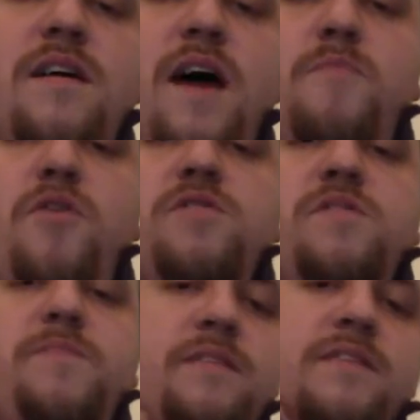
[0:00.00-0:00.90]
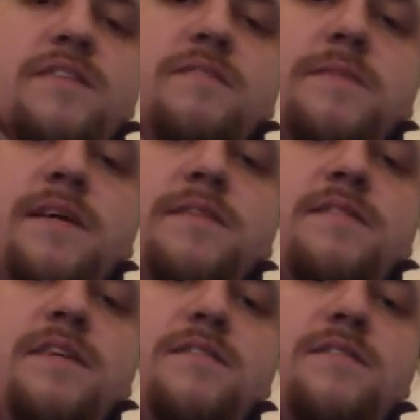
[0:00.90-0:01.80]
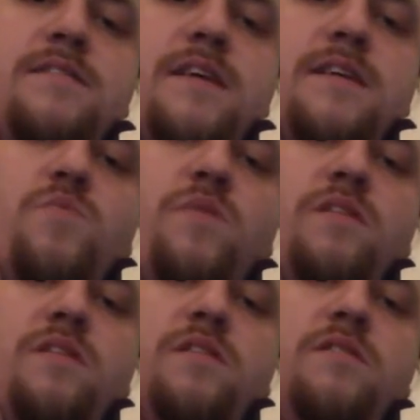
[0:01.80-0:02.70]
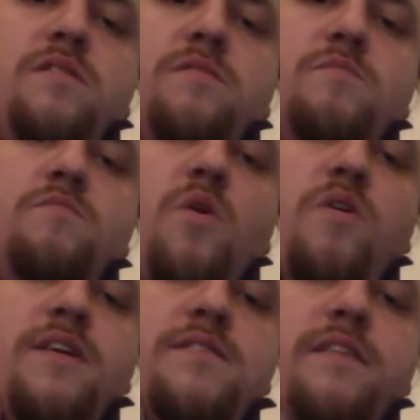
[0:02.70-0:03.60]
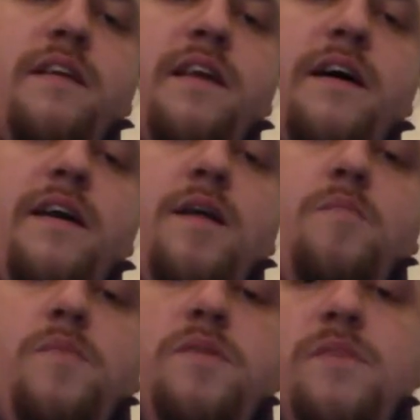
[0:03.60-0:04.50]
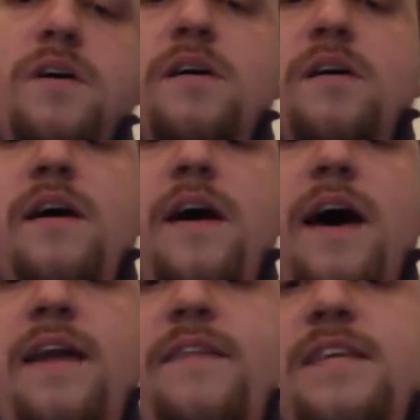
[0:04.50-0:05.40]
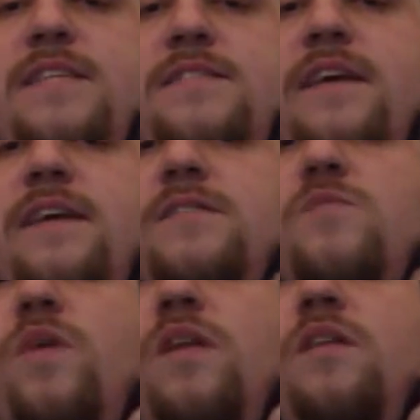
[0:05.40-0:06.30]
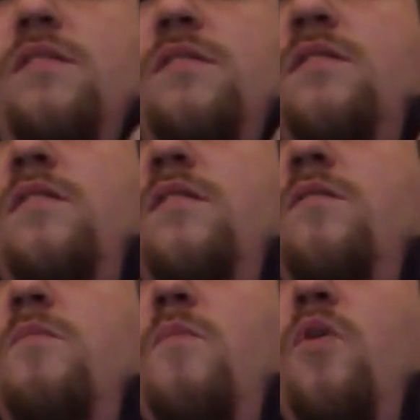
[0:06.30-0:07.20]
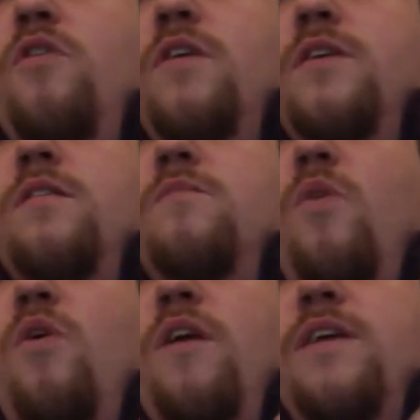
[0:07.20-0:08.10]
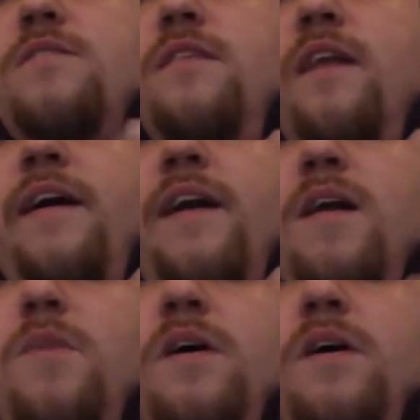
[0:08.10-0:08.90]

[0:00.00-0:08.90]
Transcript: approximately the same size. These things will more or less line up, and these things will more or less line up,